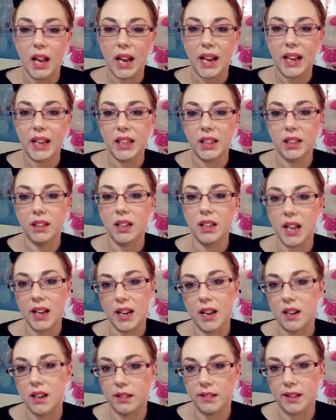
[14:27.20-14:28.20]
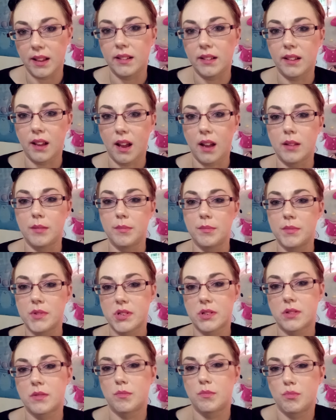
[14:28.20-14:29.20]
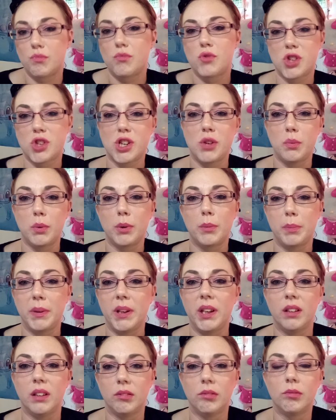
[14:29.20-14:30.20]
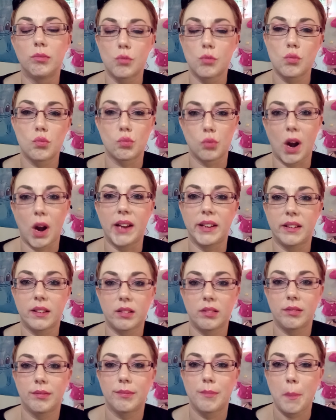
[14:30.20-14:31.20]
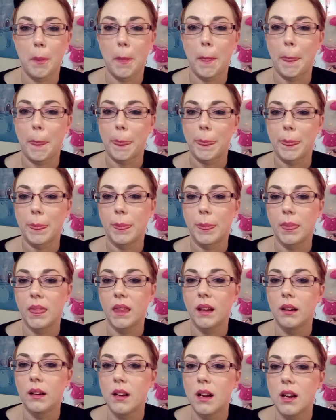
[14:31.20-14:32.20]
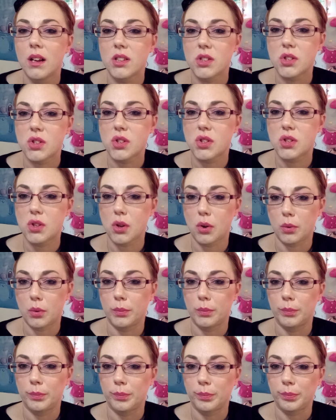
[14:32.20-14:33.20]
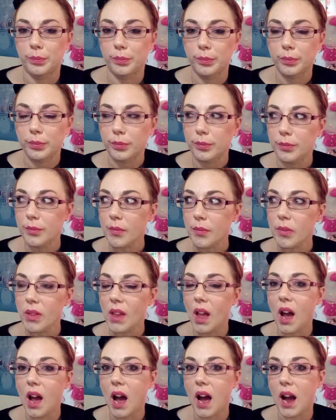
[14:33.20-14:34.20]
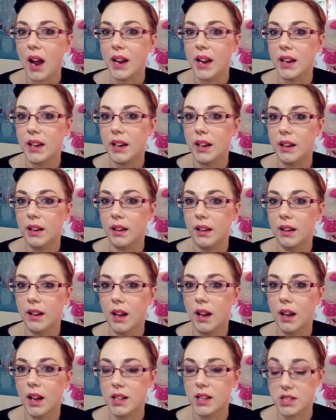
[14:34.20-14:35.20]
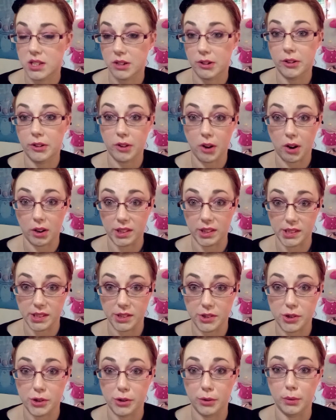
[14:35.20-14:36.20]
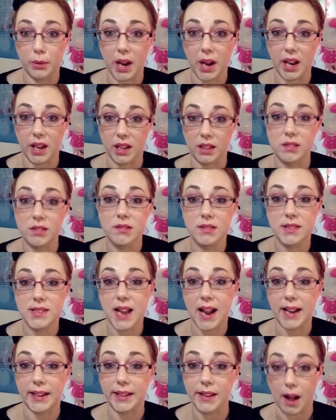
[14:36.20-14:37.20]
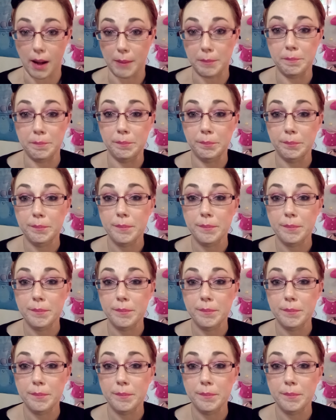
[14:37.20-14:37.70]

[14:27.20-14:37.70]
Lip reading: And 9 out of 10 times, she would be right. So, I had started talking to a daddy dom.